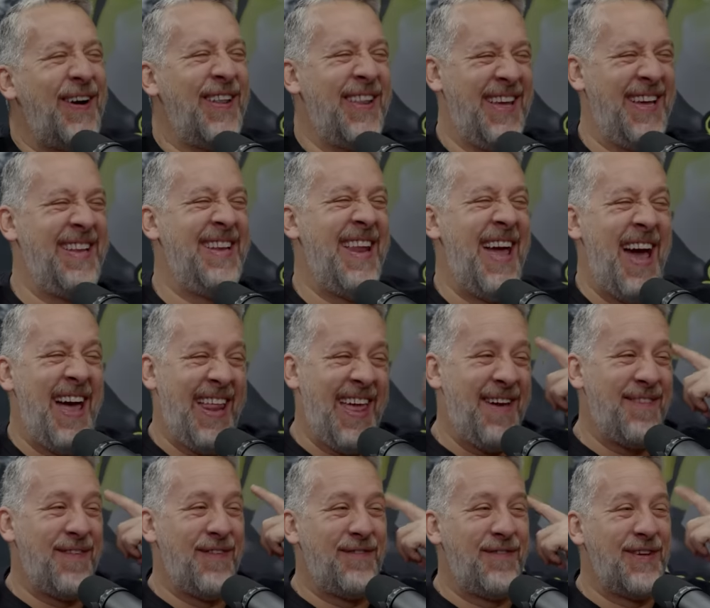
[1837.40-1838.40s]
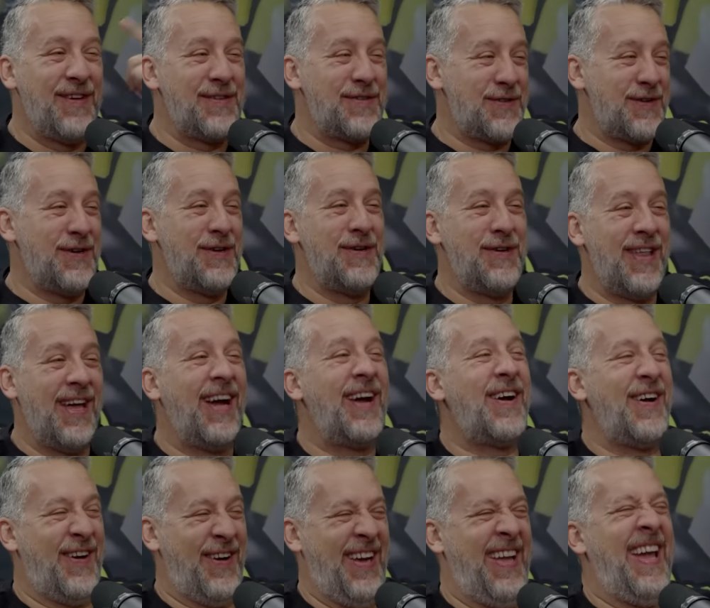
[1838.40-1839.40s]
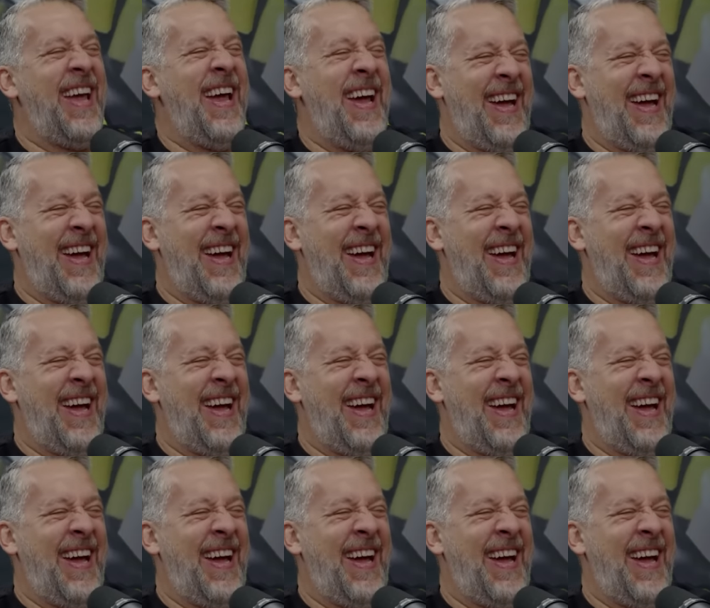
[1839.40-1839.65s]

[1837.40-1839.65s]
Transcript: they now they have a visual. Oh, they knew who she guy. was. We,